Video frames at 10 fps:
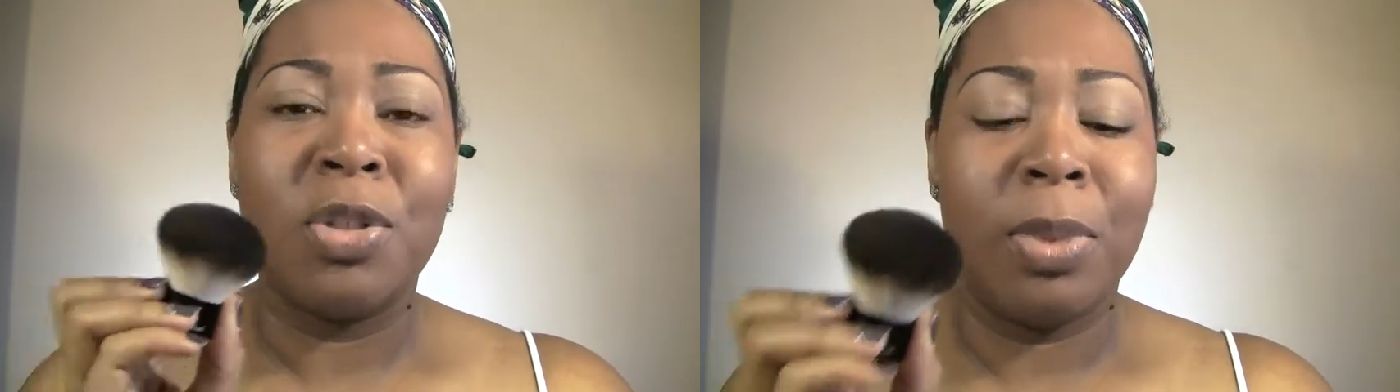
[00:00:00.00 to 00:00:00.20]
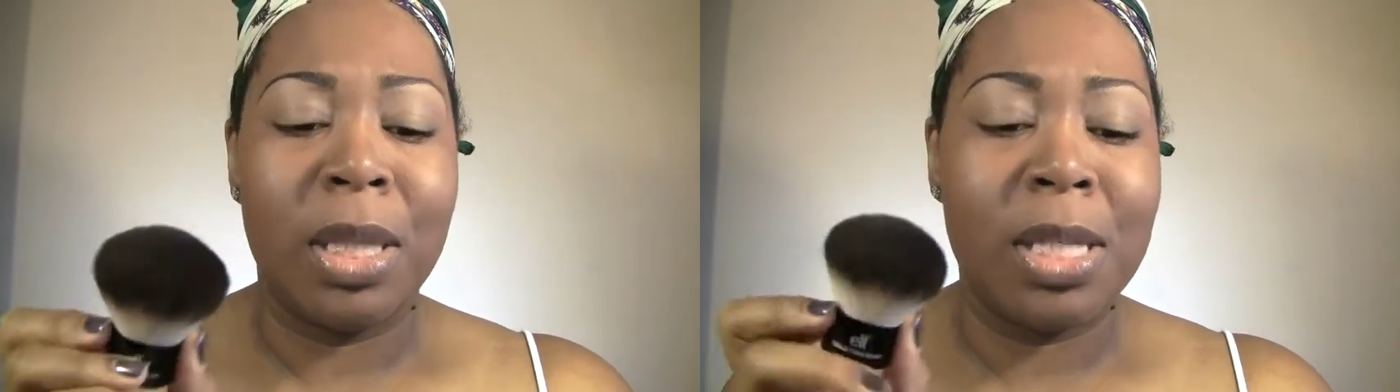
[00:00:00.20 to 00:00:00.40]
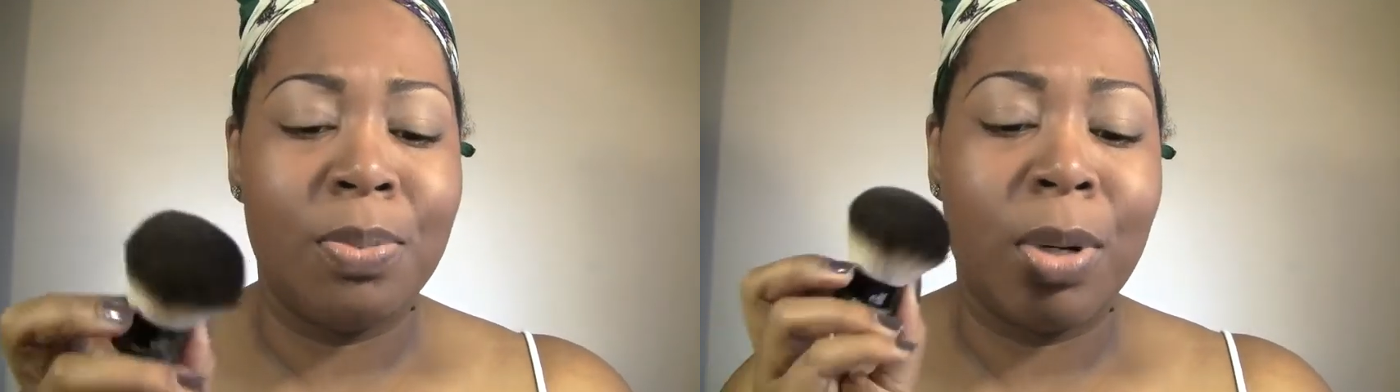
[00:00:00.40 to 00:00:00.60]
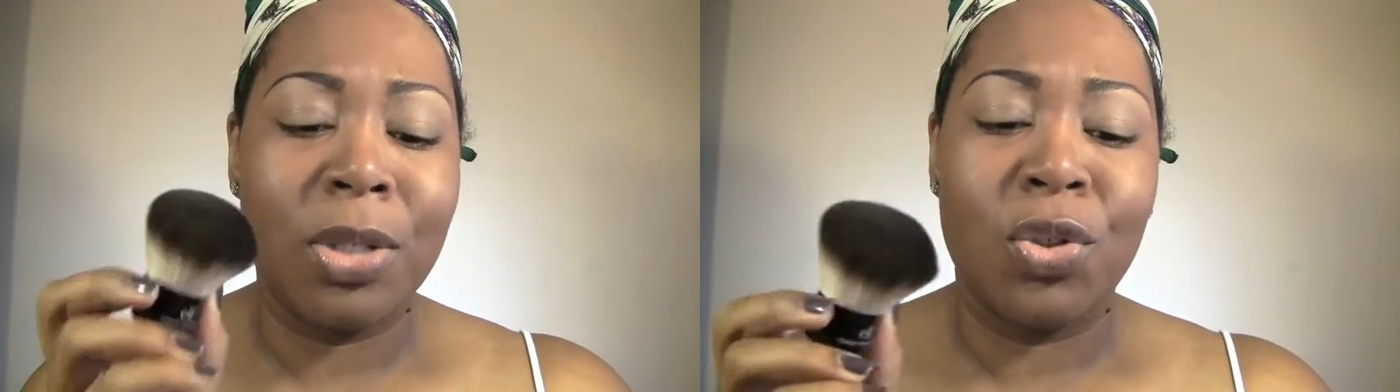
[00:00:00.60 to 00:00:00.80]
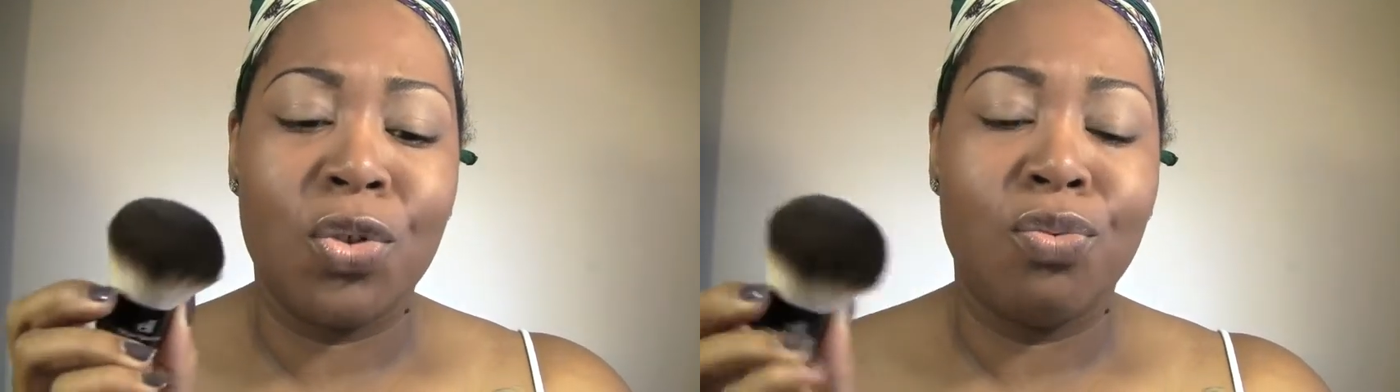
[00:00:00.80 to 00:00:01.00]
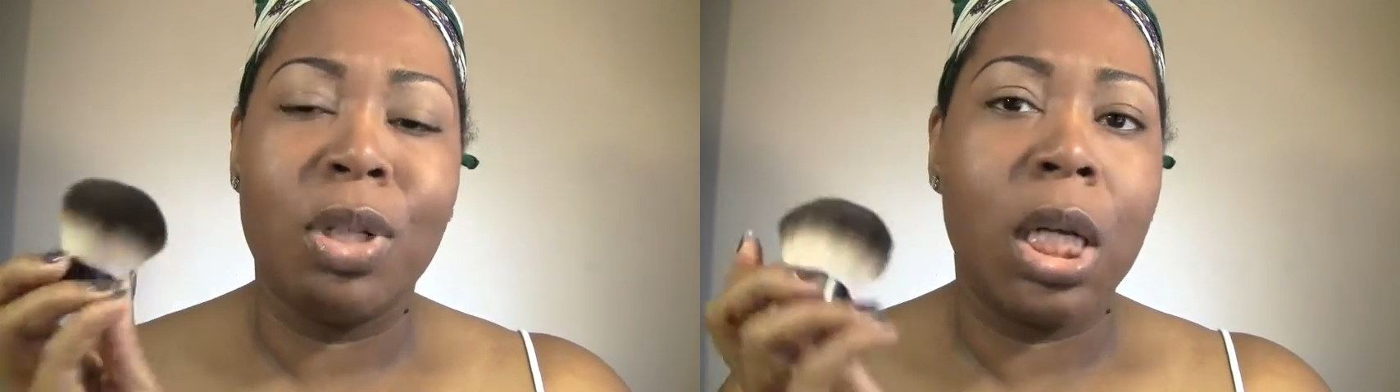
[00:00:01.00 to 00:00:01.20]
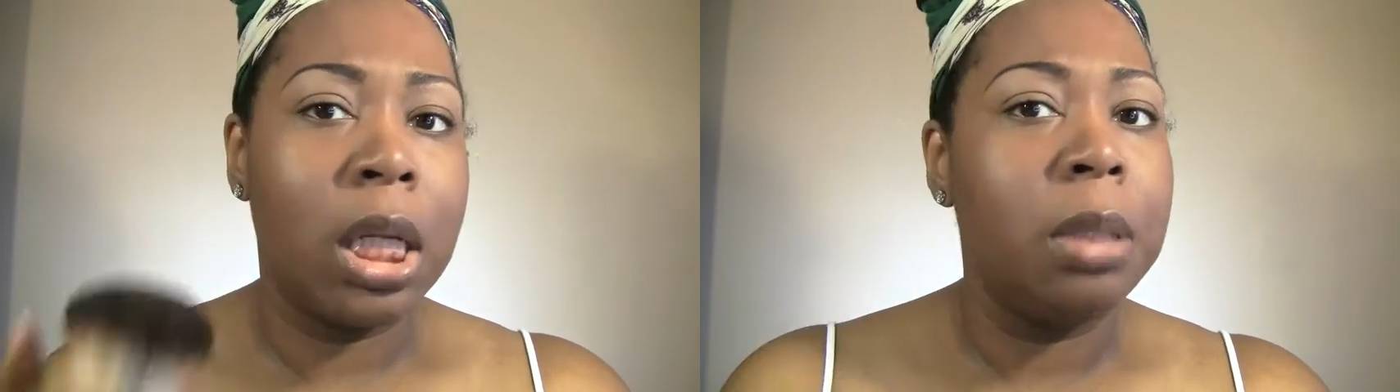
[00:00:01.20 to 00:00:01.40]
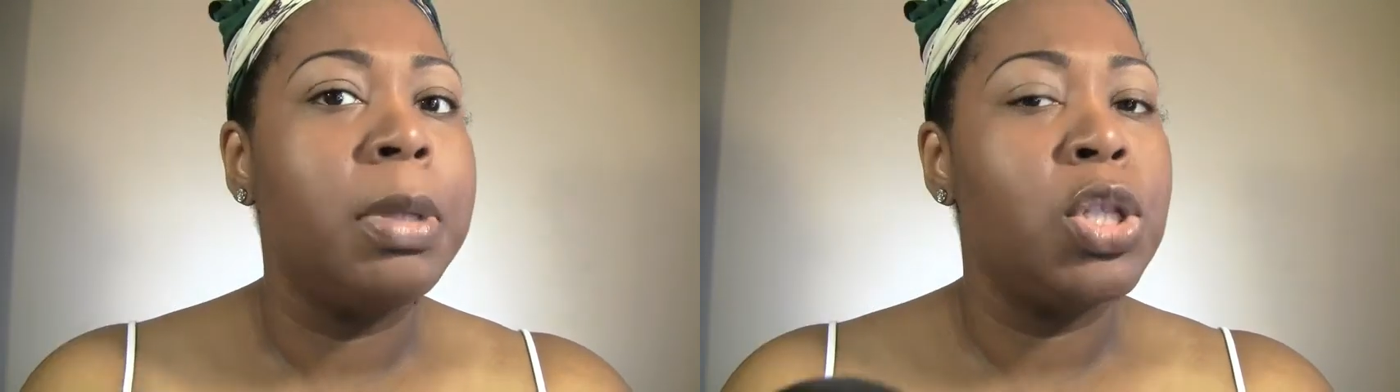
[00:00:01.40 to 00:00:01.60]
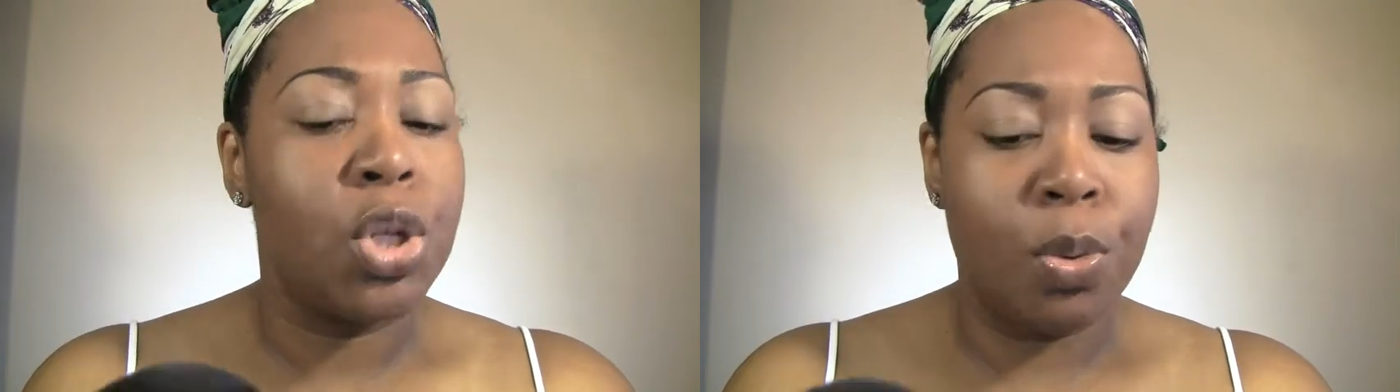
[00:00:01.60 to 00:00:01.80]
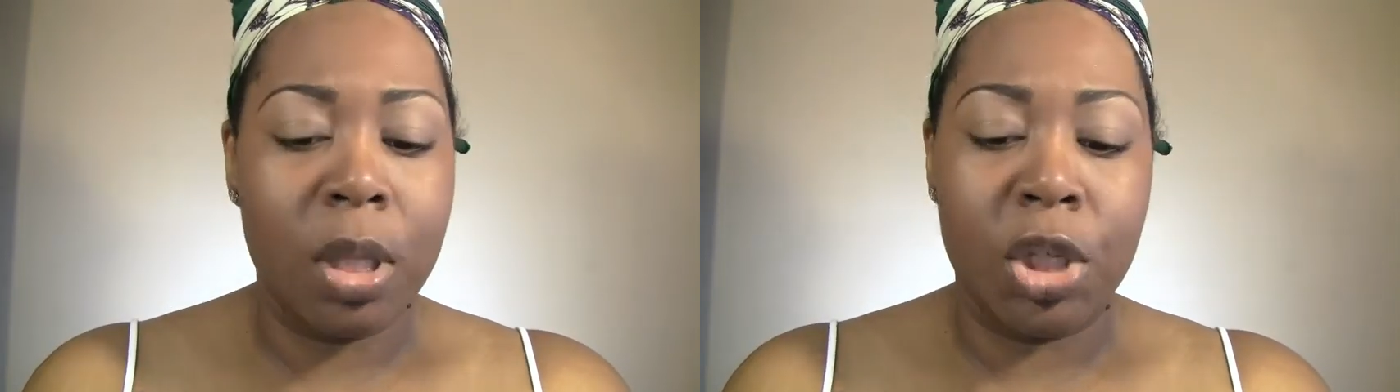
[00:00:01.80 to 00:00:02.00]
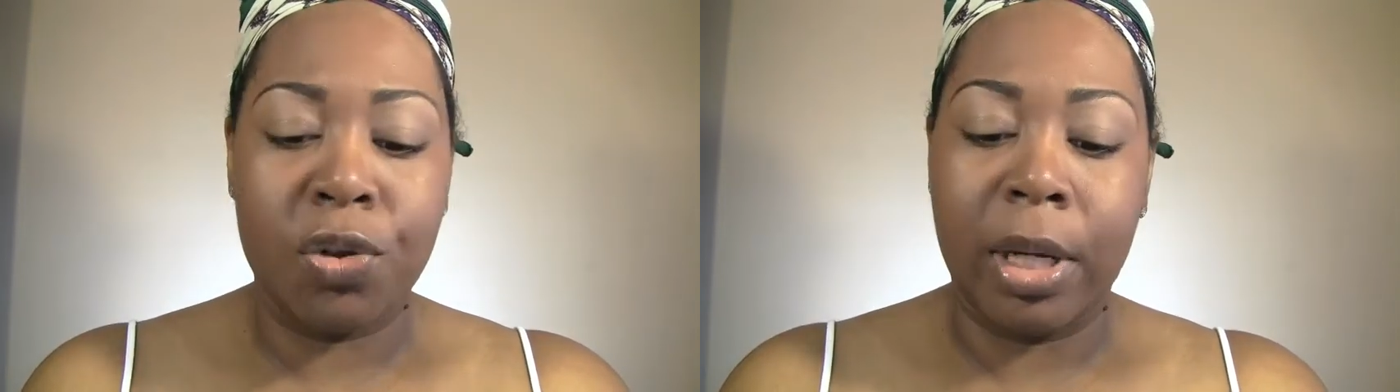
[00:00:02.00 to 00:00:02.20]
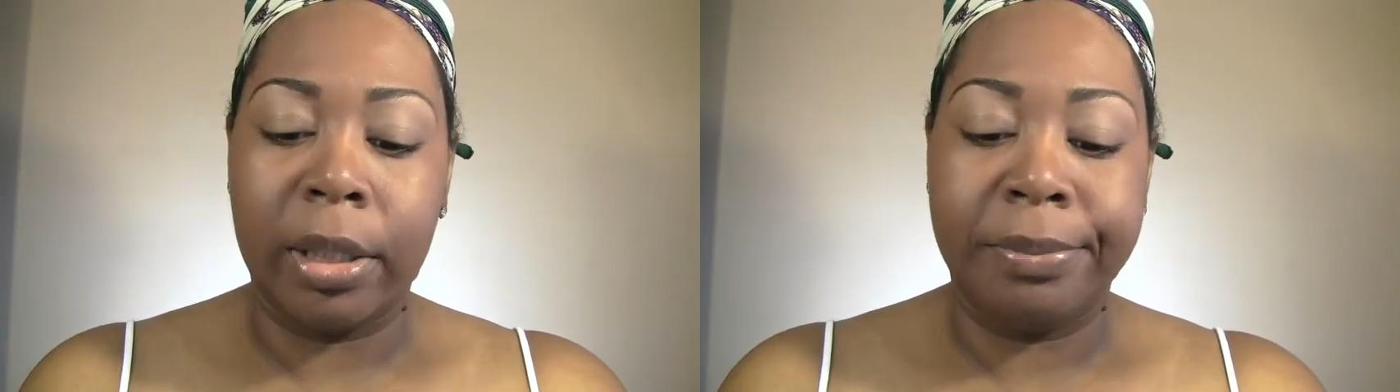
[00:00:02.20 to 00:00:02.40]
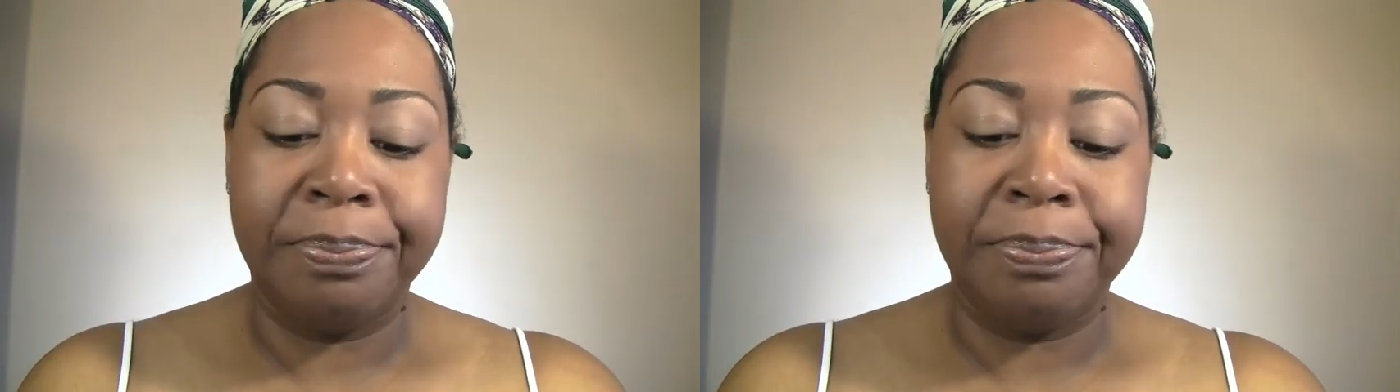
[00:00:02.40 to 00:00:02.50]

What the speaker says: but this brush has really been doing the trick.